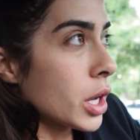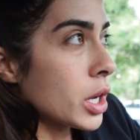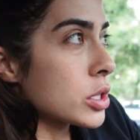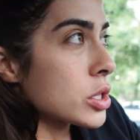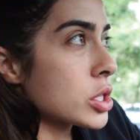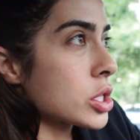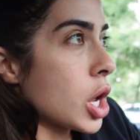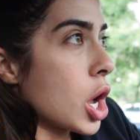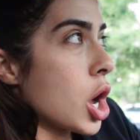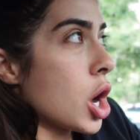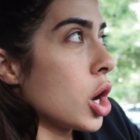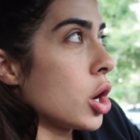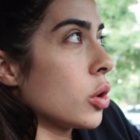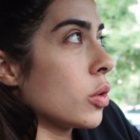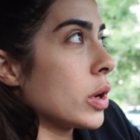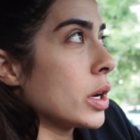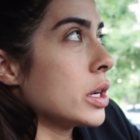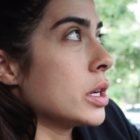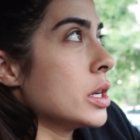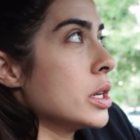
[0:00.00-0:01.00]

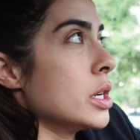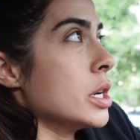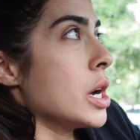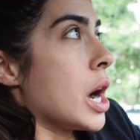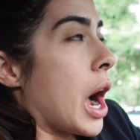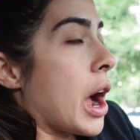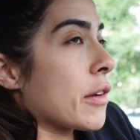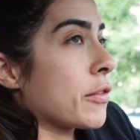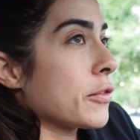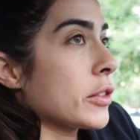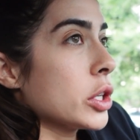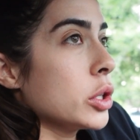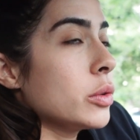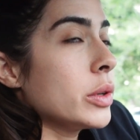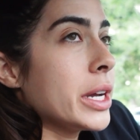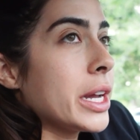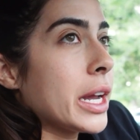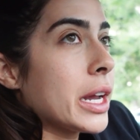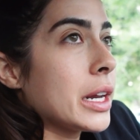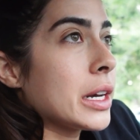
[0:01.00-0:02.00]
so I flew
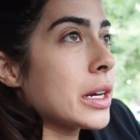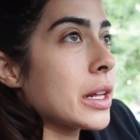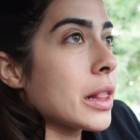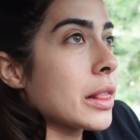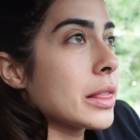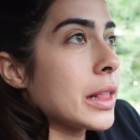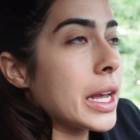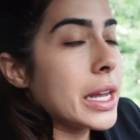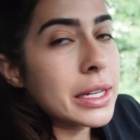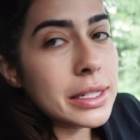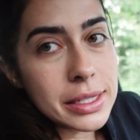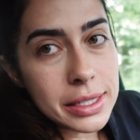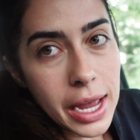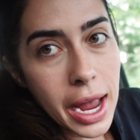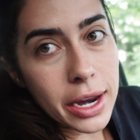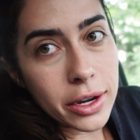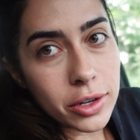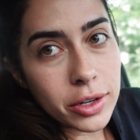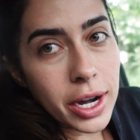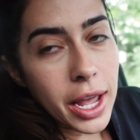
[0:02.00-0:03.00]
in late
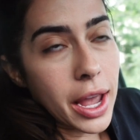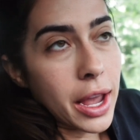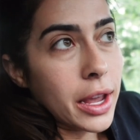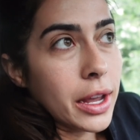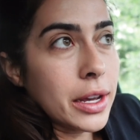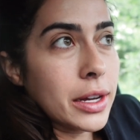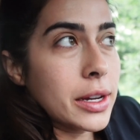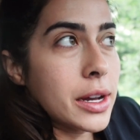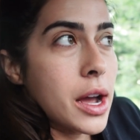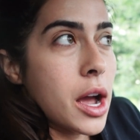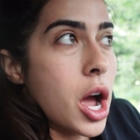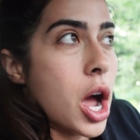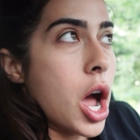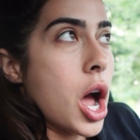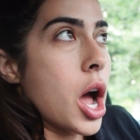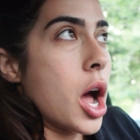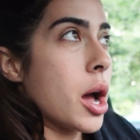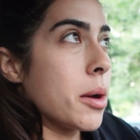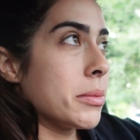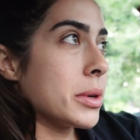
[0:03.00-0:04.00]
Saturday.
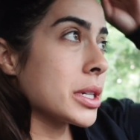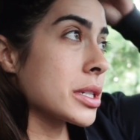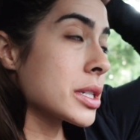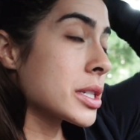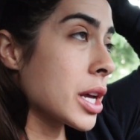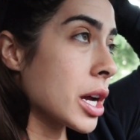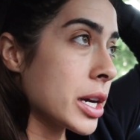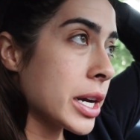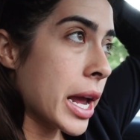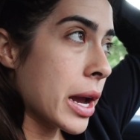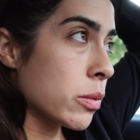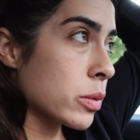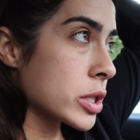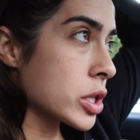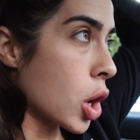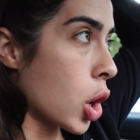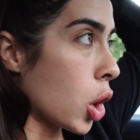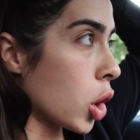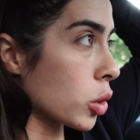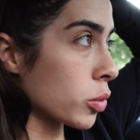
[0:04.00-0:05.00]
Um, Sunday was
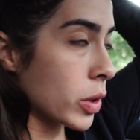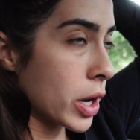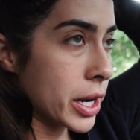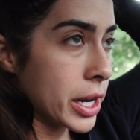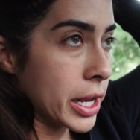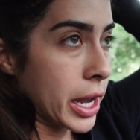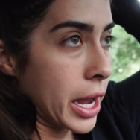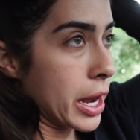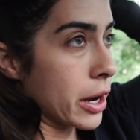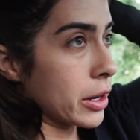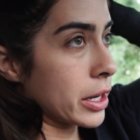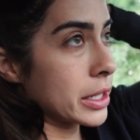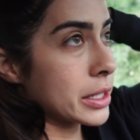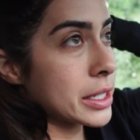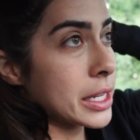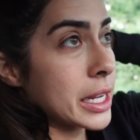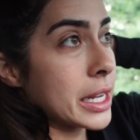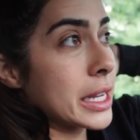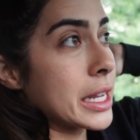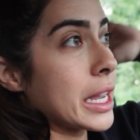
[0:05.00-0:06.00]
all running errands,
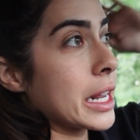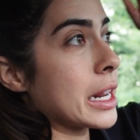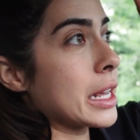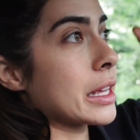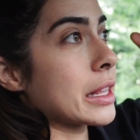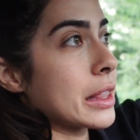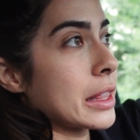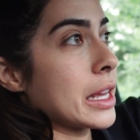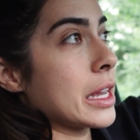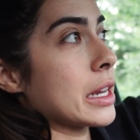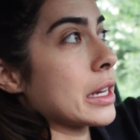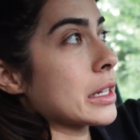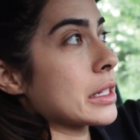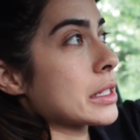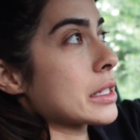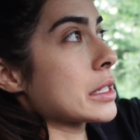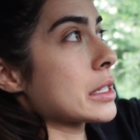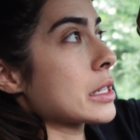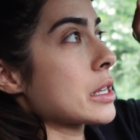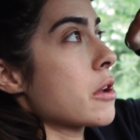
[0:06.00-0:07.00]
like getting
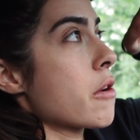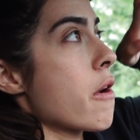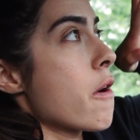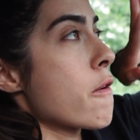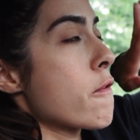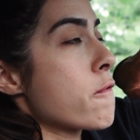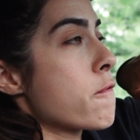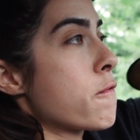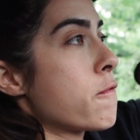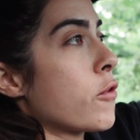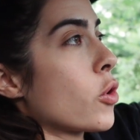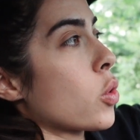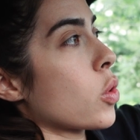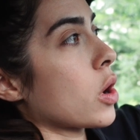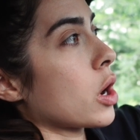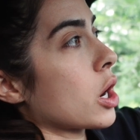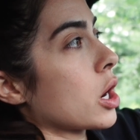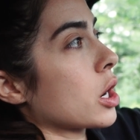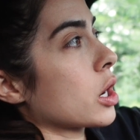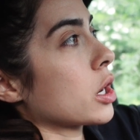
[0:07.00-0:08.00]
things
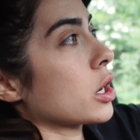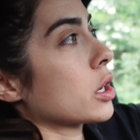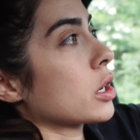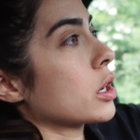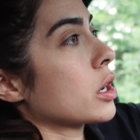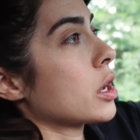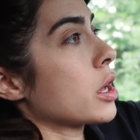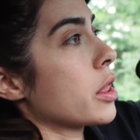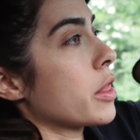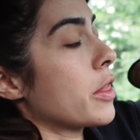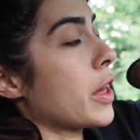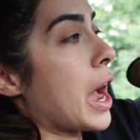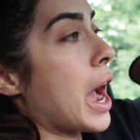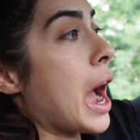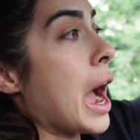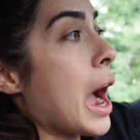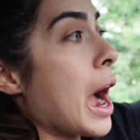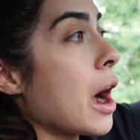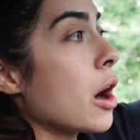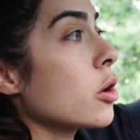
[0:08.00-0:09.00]
for the
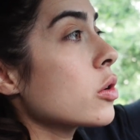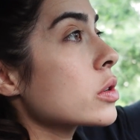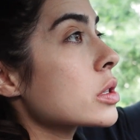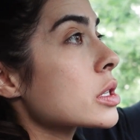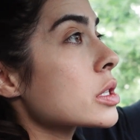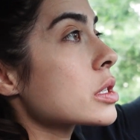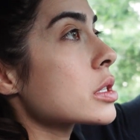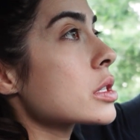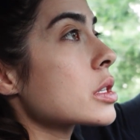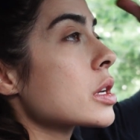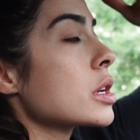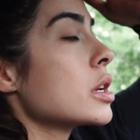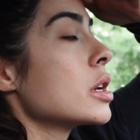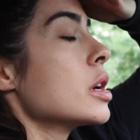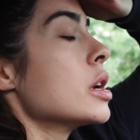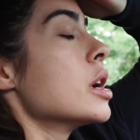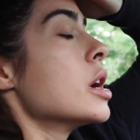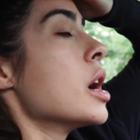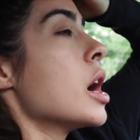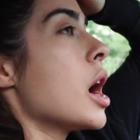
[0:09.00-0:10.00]
house,
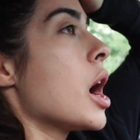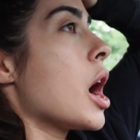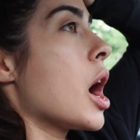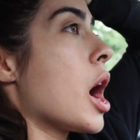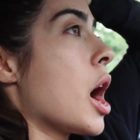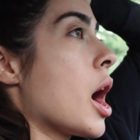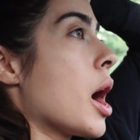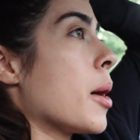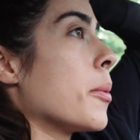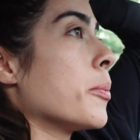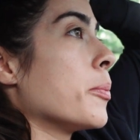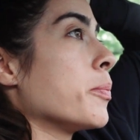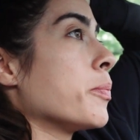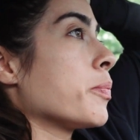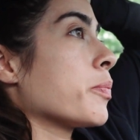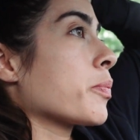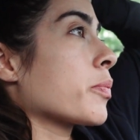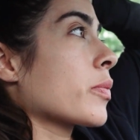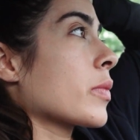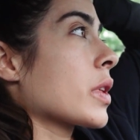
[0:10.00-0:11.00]

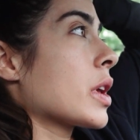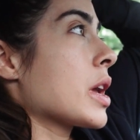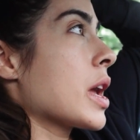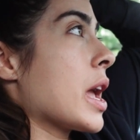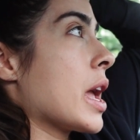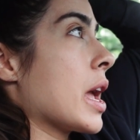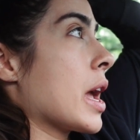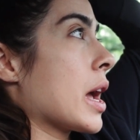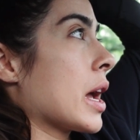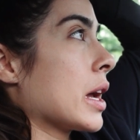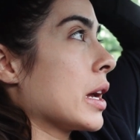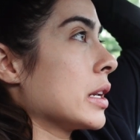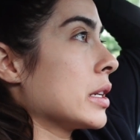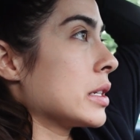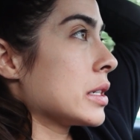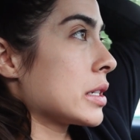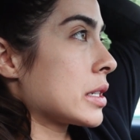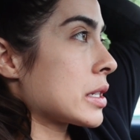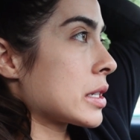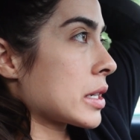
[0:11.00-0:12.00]
um,
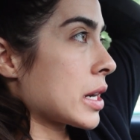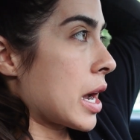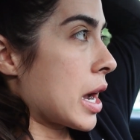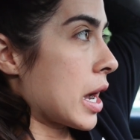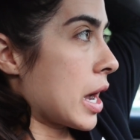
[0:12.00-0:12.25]
and